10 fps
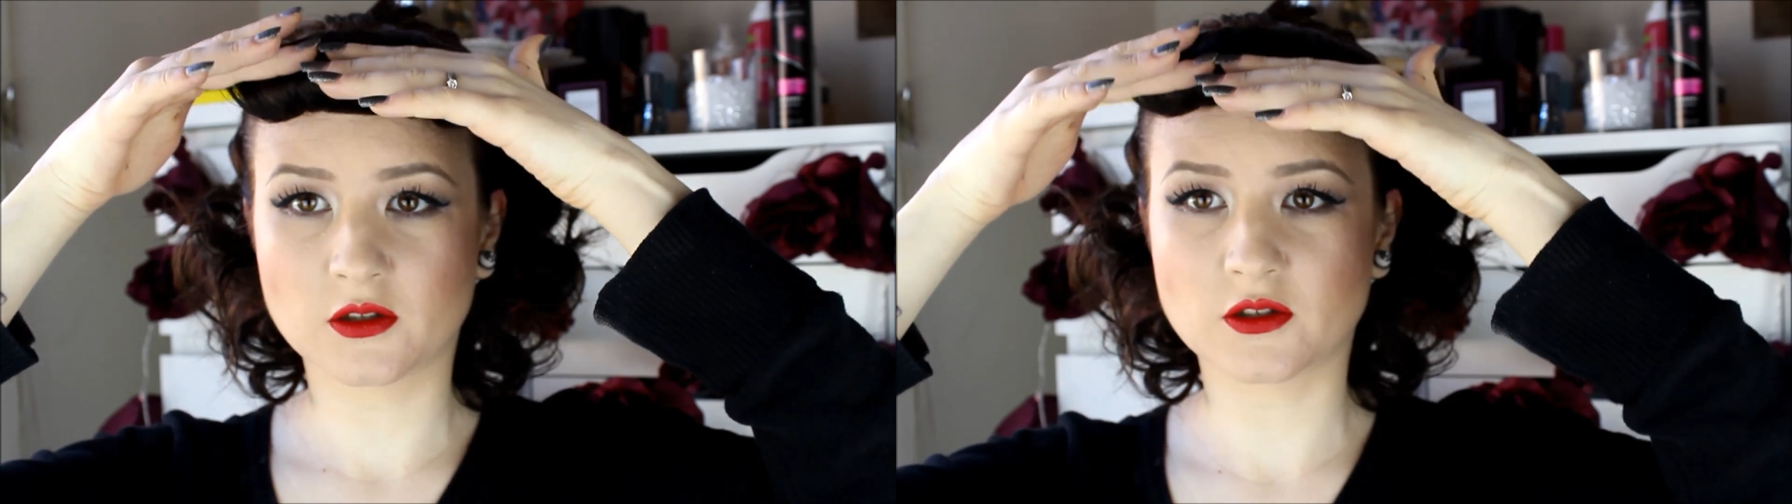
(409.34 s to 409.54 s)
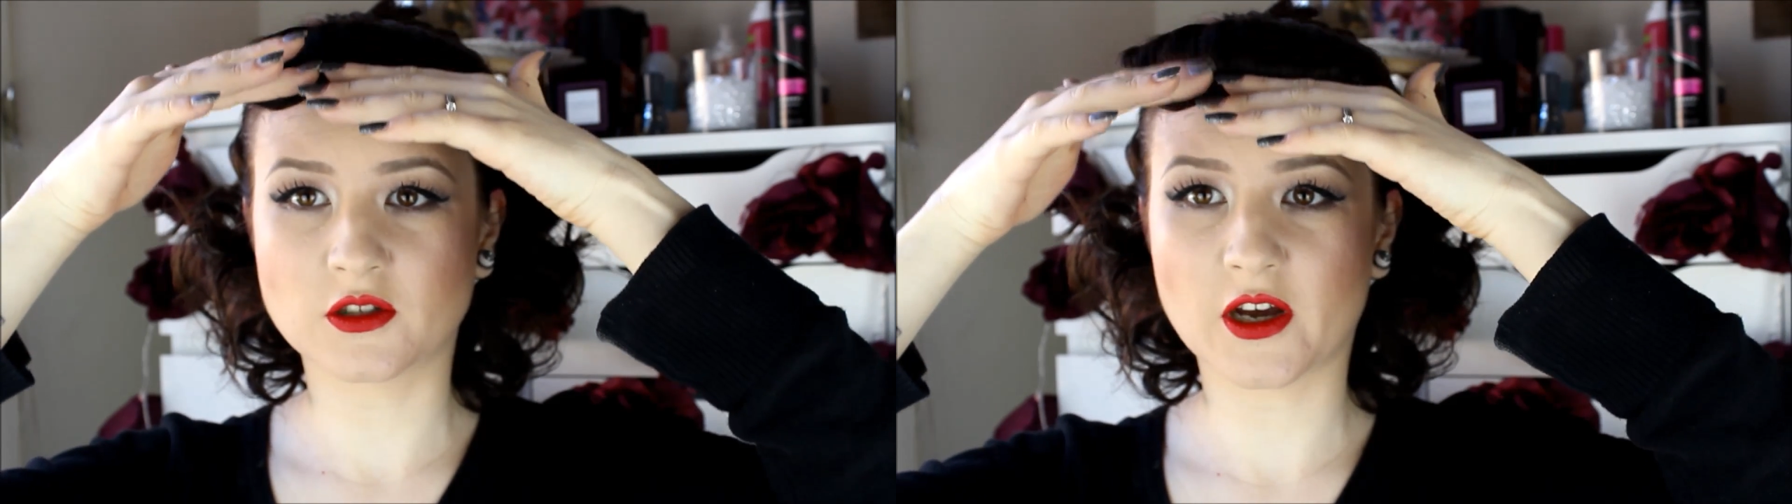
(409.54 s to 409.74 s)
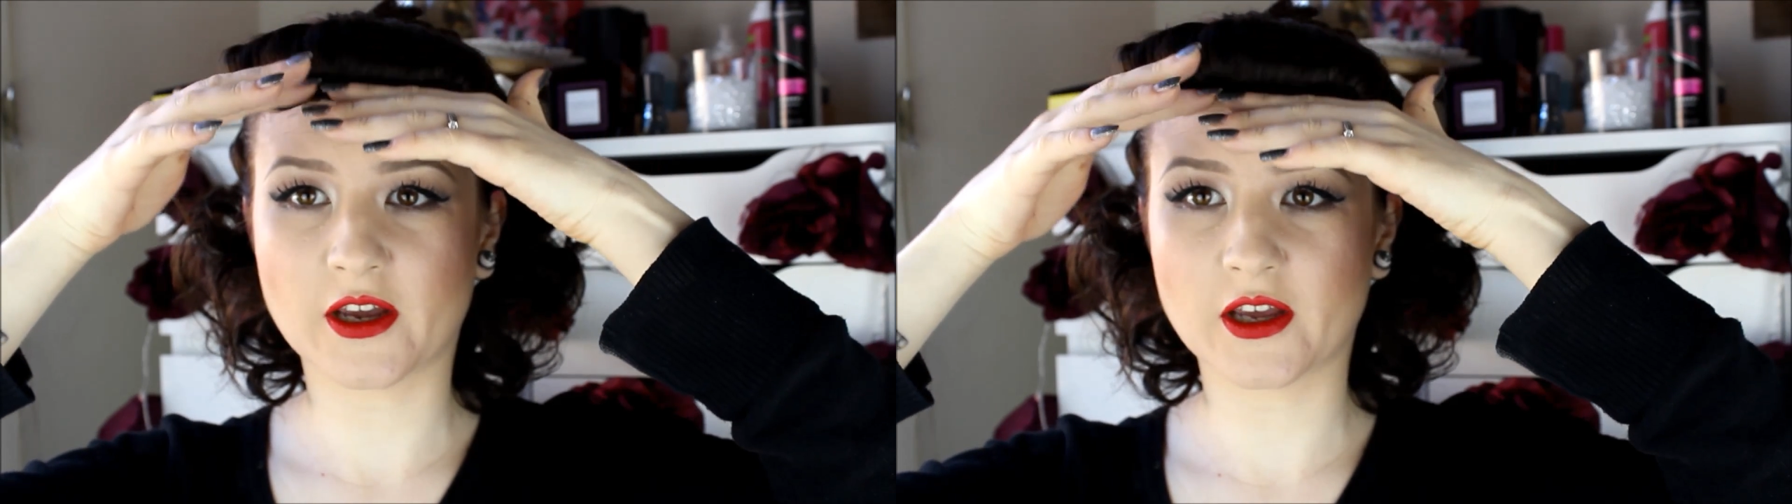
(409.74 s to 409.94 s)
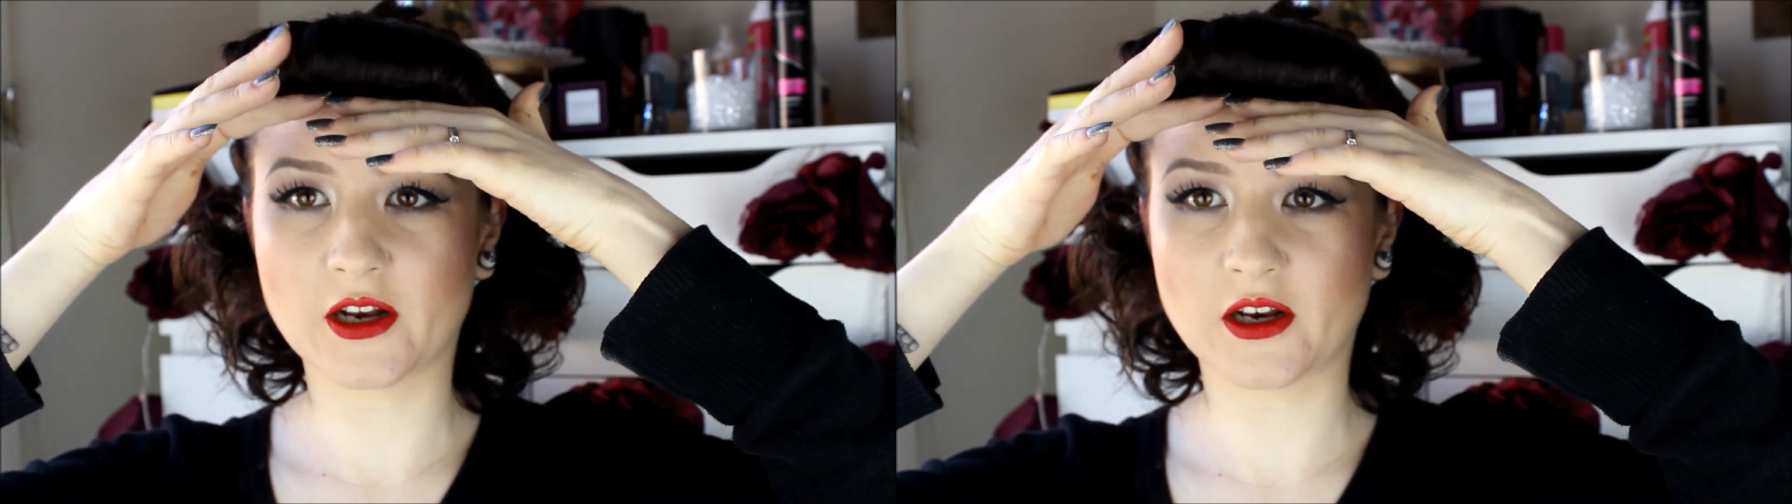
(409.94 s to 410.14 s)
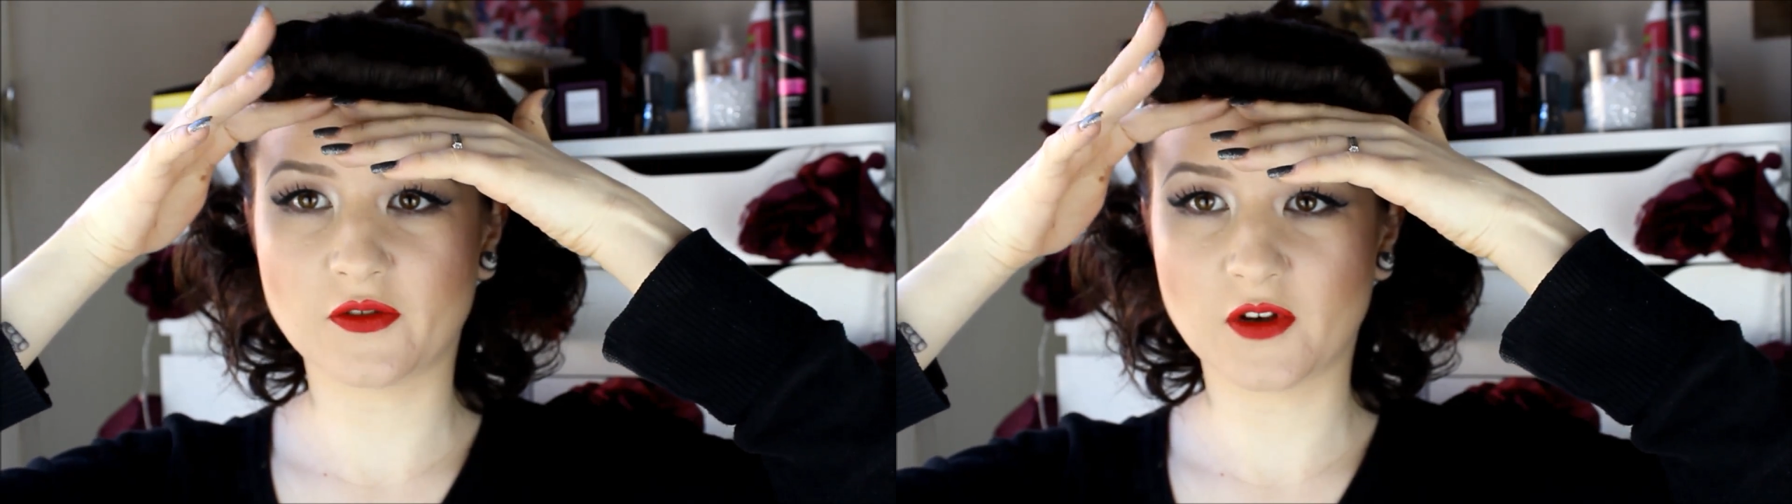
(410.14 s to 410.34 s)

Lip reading: Just tuck in any